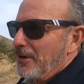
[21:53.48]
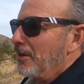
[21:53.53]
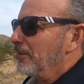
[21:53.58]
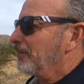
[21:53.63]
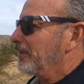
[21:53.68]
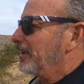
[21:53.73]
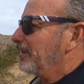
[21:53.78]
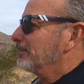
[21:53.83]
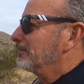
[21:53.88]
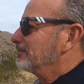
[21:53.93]

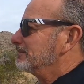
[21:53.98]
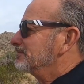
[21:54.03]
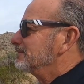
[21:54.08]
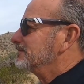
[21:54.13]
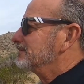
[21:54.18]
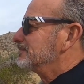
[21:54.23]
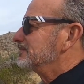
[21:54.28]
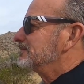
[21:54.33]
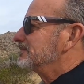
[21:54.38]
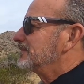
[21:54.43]
don't we?
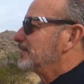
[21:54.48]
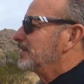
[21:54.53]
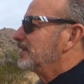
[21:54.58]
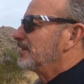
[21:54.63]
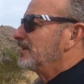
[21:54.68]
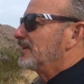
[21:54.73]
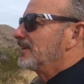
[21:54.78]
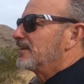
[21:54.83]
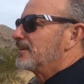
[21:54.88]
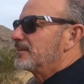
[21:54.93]
We do.
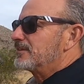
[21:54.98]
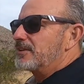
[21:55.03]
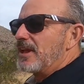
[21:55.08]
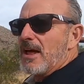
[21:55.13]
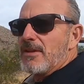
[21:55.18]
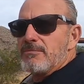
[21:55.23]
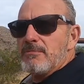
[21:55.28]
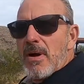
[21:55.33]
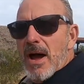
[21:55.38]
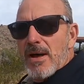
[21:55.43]

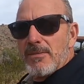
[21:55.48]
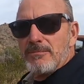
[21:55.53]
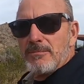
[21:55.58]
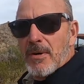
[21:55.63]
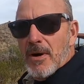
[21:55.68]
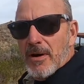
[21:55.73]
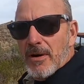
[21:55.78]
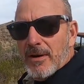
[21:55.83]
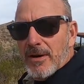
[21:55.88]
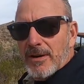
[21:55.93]
South Mountain
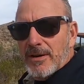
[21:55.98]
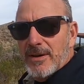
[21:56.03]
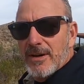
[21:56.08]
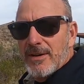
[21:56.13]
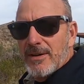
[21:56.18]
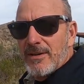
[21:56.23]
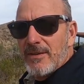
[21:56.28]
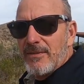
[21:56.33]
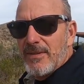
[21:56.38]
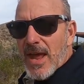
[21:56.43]
Park.
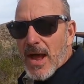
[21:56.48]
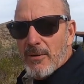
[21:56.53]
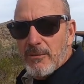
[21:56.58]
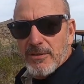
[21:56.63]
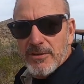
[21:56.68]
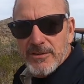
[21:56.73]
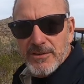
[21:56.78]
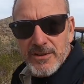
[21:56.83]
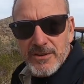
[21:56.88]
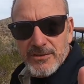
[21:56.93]
South Mountain
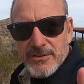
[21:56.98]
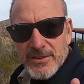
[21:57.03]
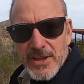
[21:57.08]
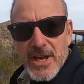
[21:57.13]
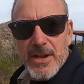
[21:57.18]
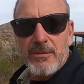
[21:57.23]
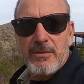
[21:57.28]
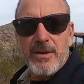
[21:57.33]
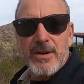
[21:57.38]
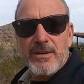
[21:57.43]
Park. That was the
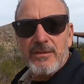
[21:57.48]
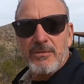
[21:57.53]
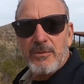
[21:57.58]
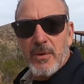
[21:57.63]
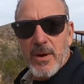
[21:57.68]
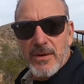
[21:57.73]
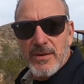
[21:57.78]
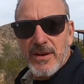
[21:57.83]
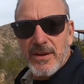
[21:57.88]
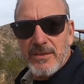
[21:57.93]
secret,
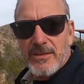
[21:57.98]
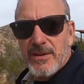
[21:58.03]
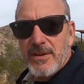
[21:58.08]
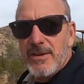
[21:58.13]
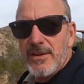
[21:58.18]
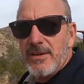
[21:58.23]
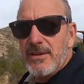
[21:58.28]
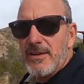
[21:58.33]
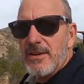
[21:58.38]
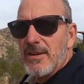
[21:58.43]
wasn't it? That
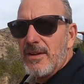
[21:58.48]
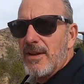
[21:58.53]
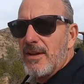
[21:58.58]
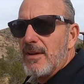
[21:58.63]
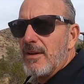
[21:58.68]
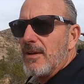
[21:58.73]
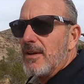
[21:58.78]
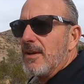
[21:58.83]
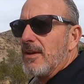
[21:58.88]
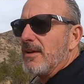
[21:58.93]
was kind of
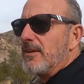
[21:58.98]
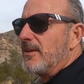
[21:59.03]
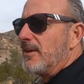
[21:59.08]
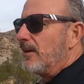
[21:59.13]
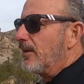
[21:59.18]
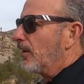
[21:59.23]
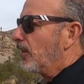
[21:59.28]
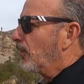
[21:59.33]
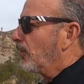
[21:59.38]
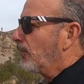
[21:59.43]
the secret.
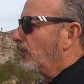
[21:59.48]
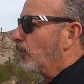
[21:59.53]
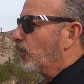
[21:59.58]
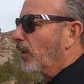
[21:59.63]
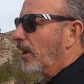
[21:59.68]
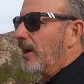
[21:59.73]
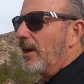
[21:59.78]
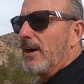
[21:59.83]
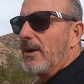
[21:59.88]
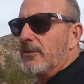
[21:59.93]
You know,
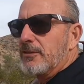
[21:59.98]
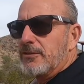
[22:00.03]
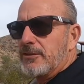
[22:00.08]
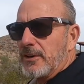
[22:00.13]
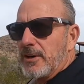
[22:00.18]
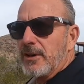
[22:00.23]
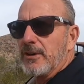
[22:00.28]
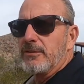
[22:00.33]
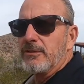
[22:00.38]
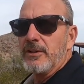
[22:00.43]
where else
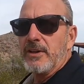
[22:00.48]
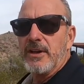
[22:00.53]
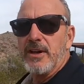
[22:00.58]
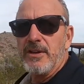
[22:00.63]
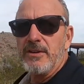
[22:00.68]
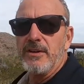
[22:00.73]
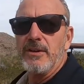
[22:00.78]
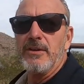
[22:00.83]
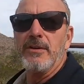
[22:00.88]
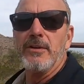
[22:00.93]
seriously
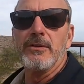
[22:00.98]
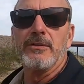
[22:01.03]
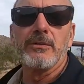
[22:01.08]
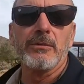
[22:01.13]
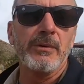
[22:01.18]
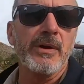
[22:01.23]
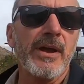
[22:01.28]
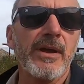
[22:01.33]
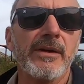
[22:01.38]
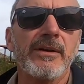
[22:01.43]
can you do
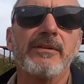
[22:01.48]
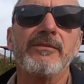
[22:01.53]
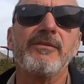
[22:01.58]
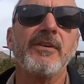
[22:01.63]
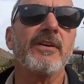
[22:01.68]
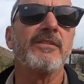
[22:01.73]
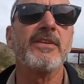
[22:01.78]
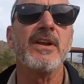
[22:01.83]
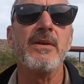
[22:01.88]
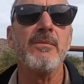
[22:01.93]
three hundred
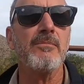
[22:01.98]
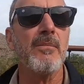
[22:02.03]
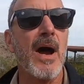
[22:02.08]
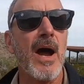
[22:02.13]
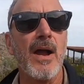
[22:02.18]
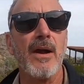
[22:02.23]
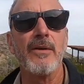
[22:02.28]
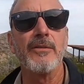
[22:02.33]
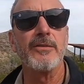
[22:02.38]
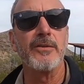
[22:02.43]
fifteen
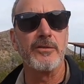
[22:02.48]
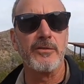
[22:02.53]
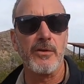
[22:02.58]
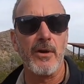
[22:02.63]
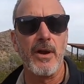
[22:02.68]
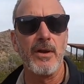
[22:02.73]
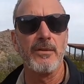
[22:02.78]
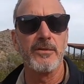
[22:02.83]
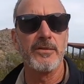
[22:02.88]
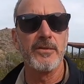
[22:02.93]
miles of
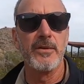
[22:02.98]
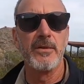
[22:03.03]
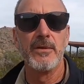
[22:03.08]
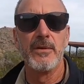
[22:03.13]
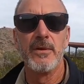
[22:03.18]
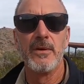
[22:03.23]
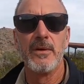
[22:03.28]
trails,